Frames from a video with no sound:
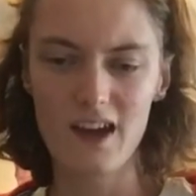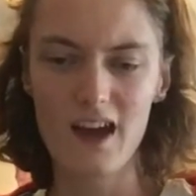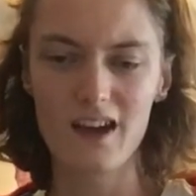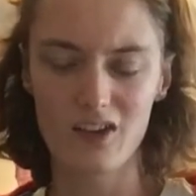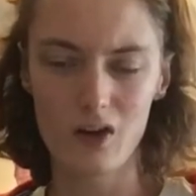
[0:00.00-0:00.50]

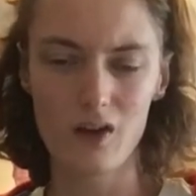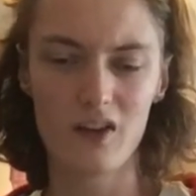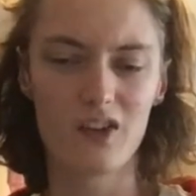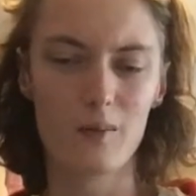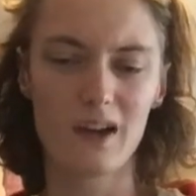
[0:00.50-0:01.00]
and it's a lot of the
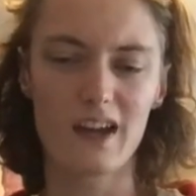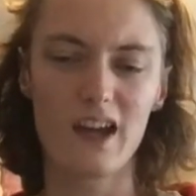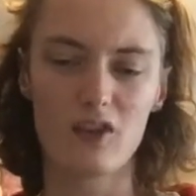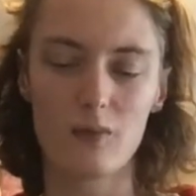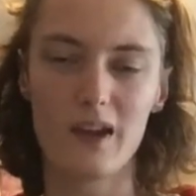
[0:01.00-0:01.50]
similar
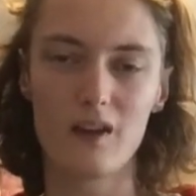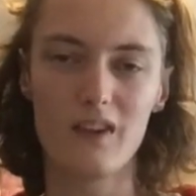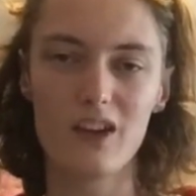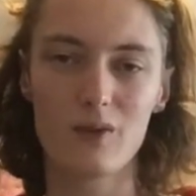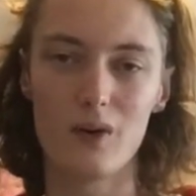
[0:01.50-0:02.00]
case for me on
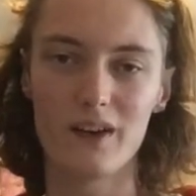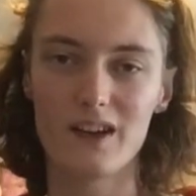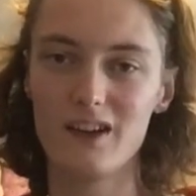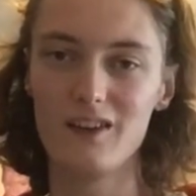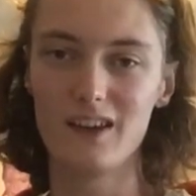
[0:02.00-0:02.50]
this one,
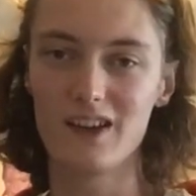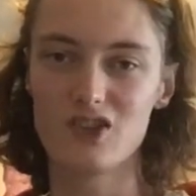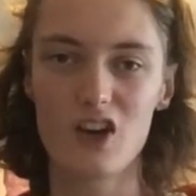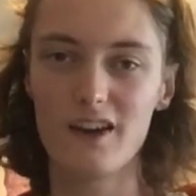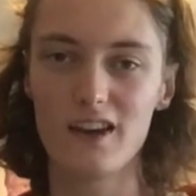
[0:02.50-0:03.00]
including
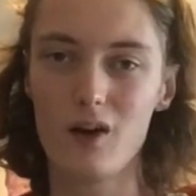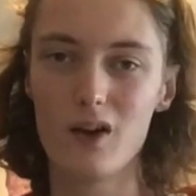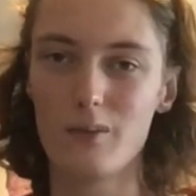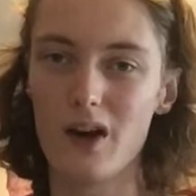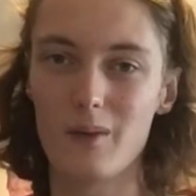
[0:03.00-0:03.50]
Shiny
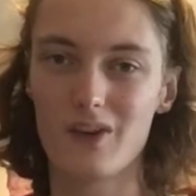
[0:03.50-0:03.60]
Collarbone,